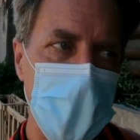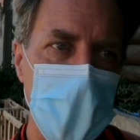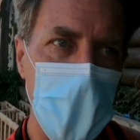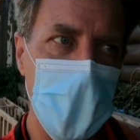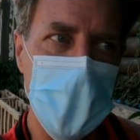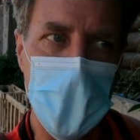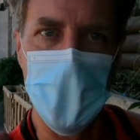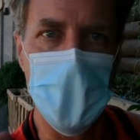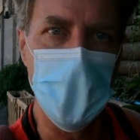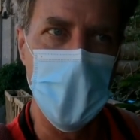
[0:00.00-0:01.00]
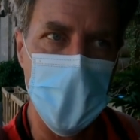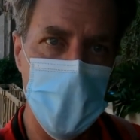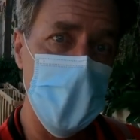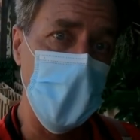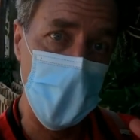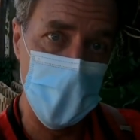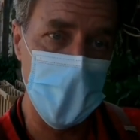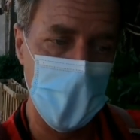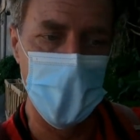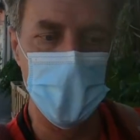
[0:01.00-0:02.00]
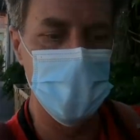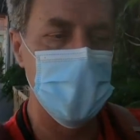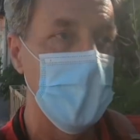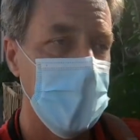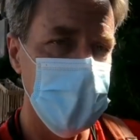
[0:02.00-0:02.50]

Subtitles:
of lockdown here with schools closed,